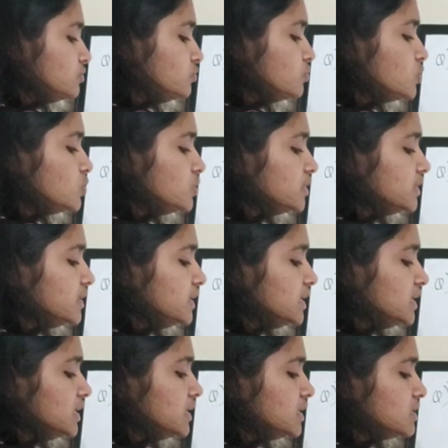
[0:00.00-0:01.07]

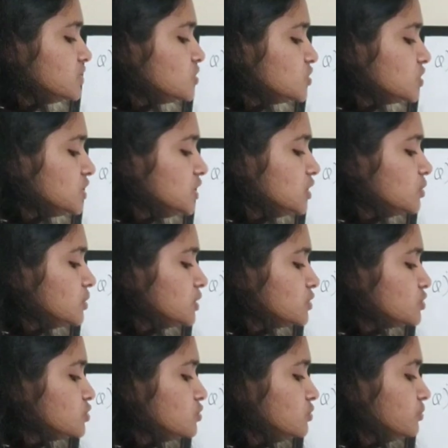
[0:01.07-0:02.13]
Voltage equal
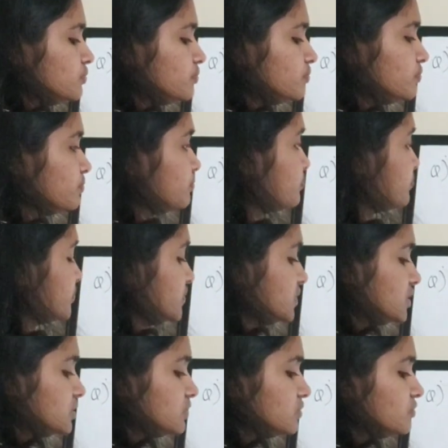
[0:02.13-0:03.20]
to
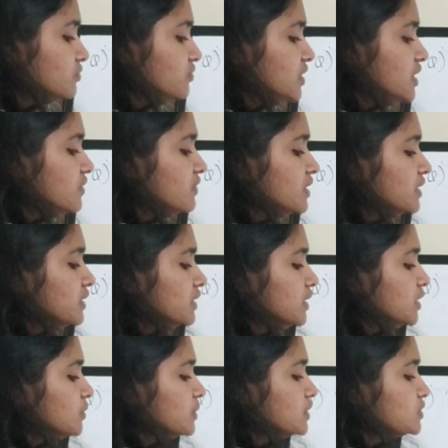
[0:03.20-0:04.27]
V1
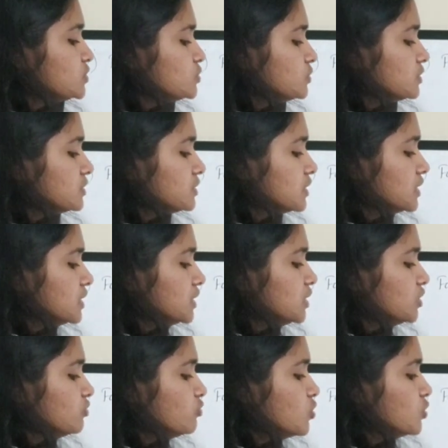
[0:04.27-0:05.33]
equal to
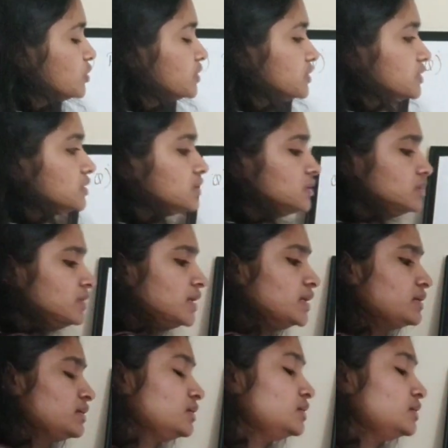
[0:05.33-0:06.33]
3 volt, right?